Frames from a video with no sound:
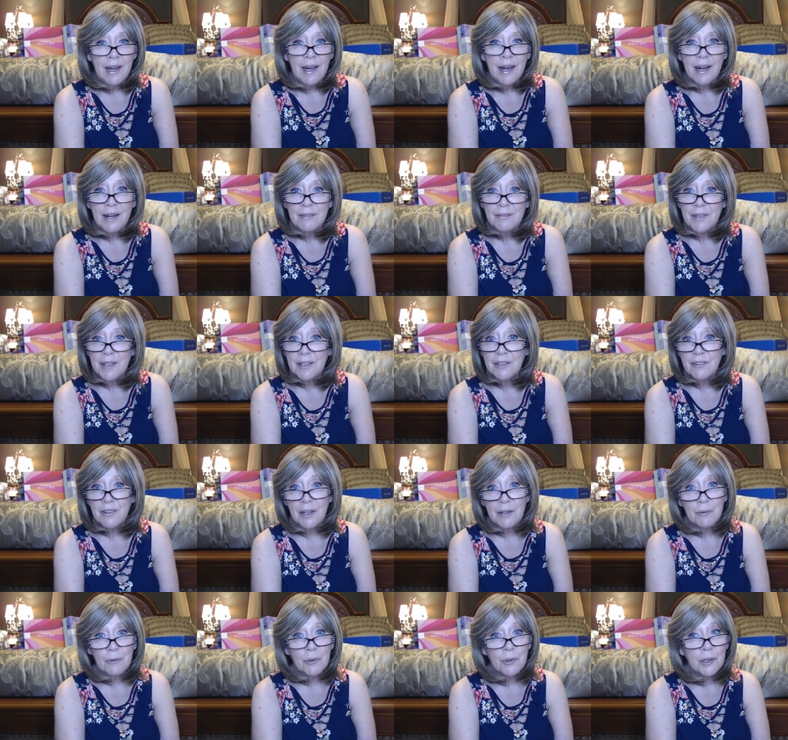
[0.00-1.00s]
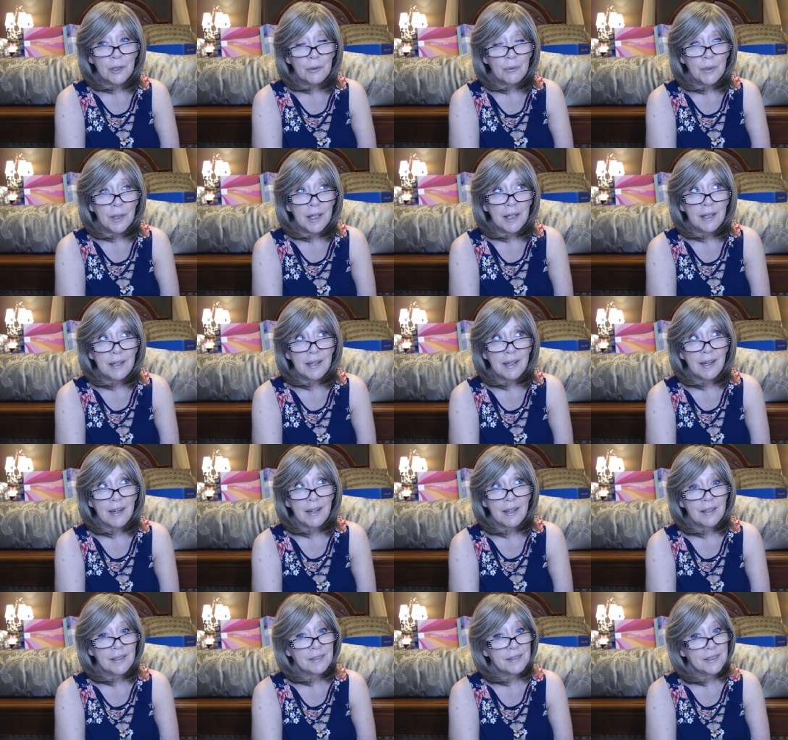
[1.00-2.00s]
Have a great work week.
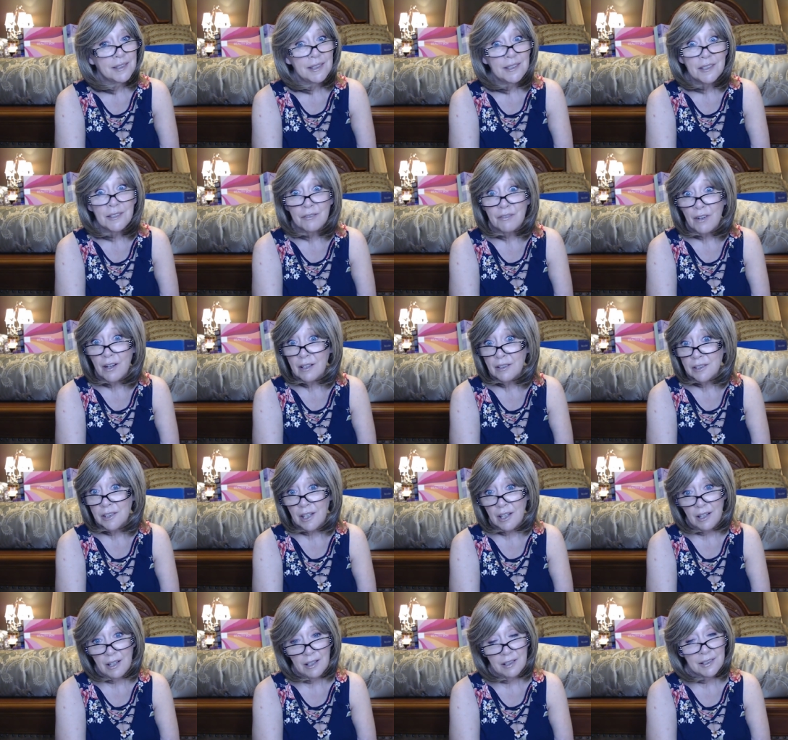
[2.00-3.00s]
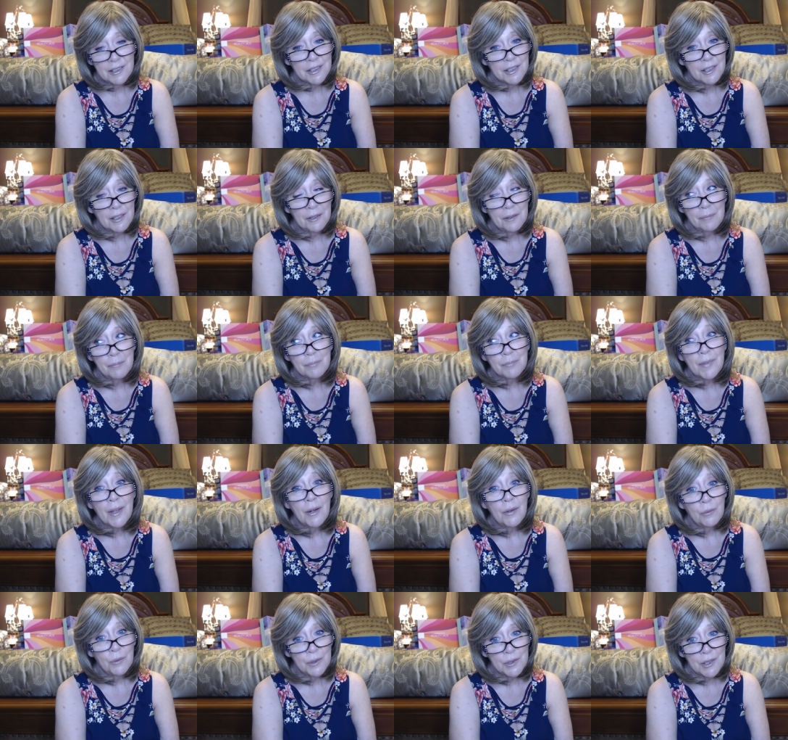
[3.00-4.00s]
And it's fall, y'all. So
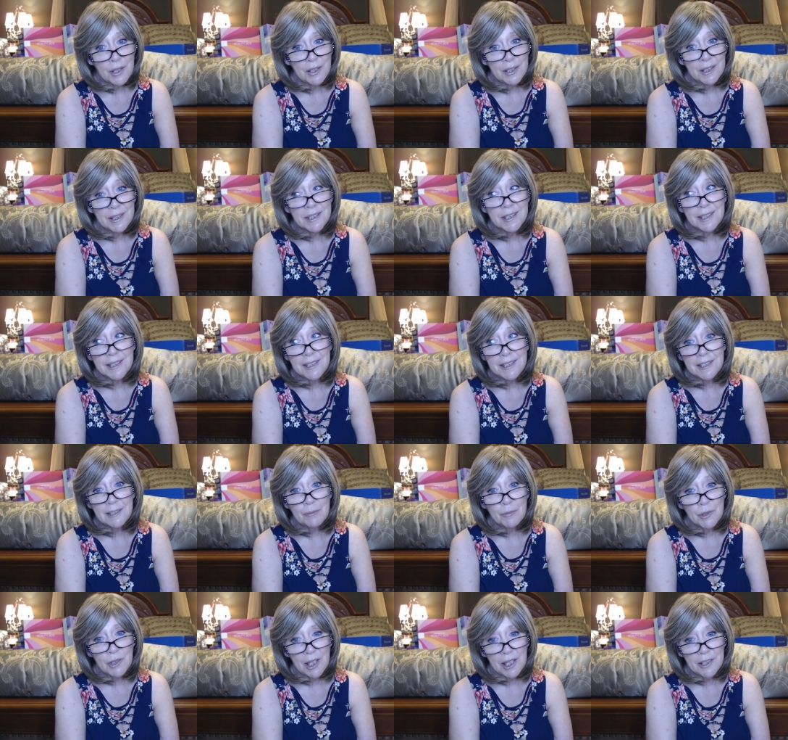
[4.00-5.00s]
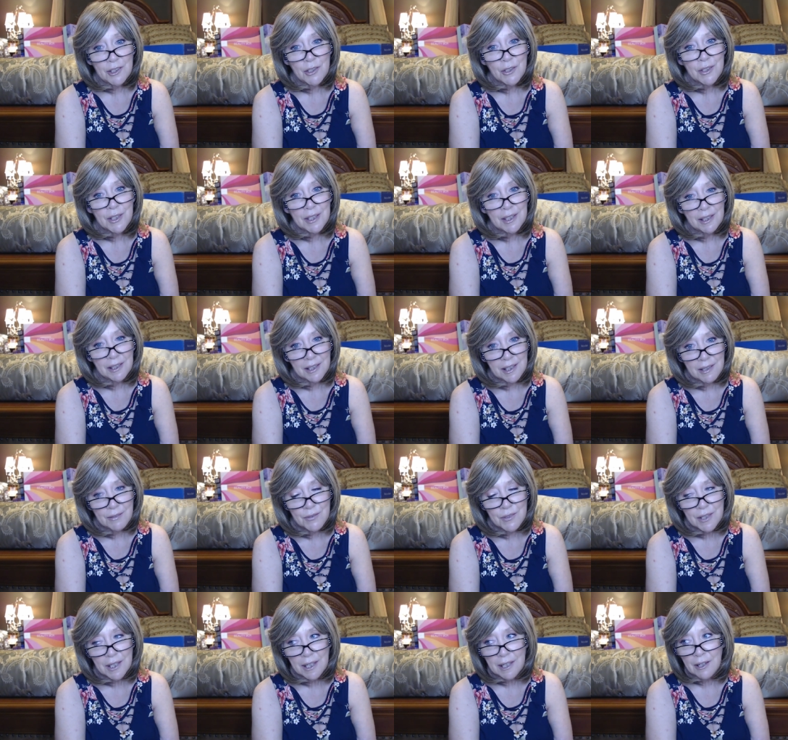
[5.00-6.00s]
we're starting to see some changes in the
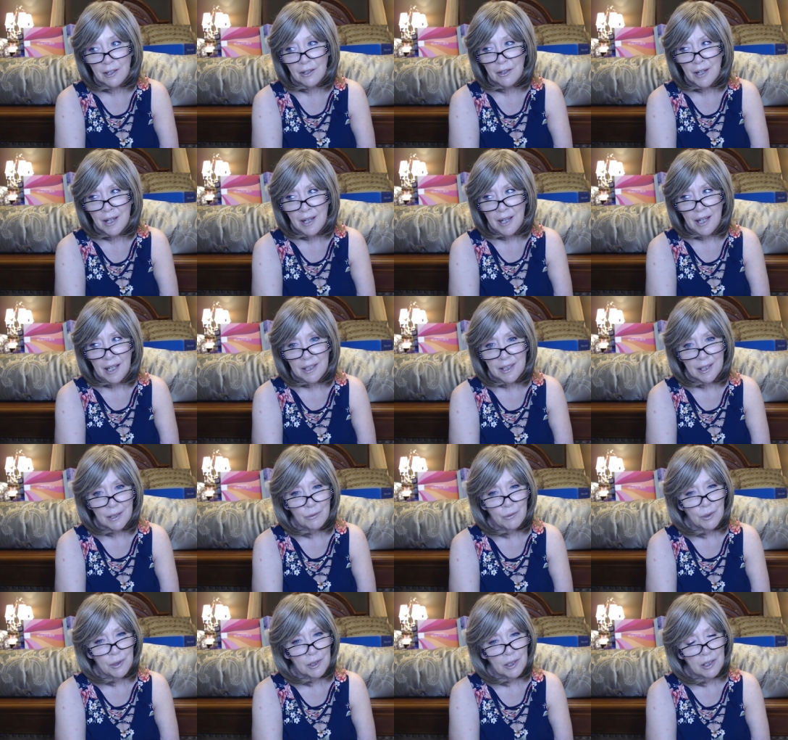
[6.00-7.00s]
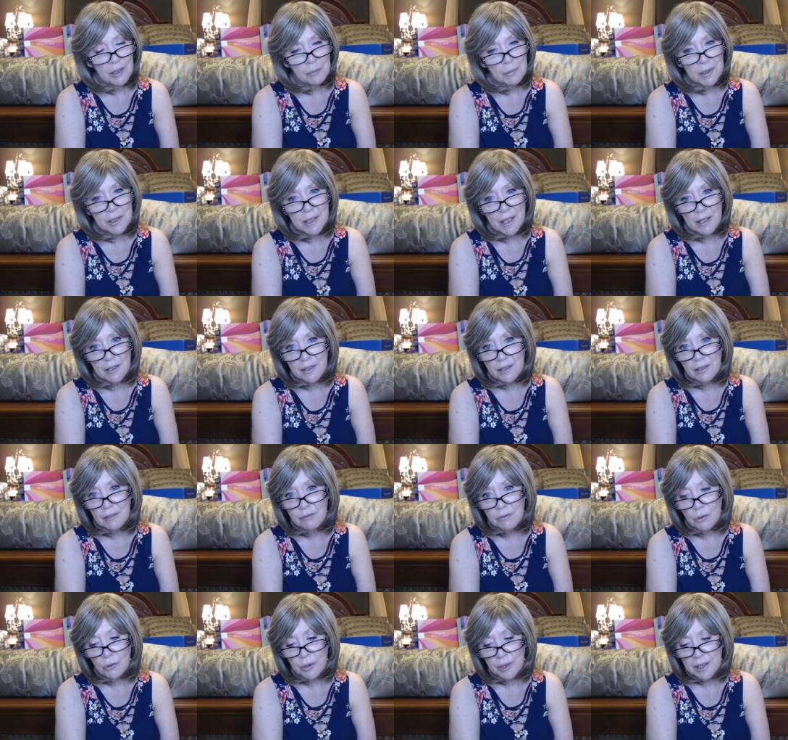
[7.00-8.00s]
leaves here. I think we're going to be down in the
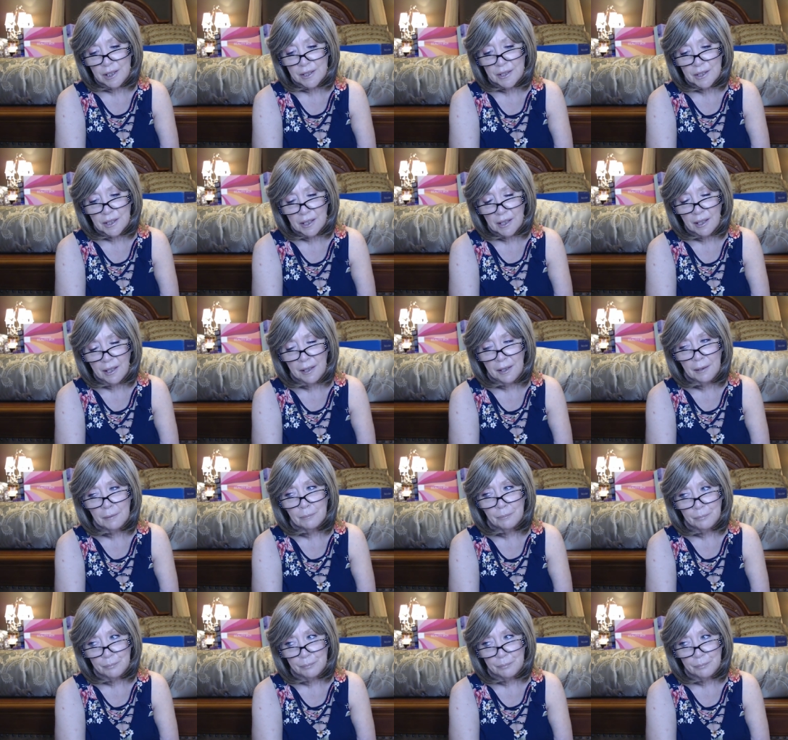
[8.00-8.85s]
40s tonight.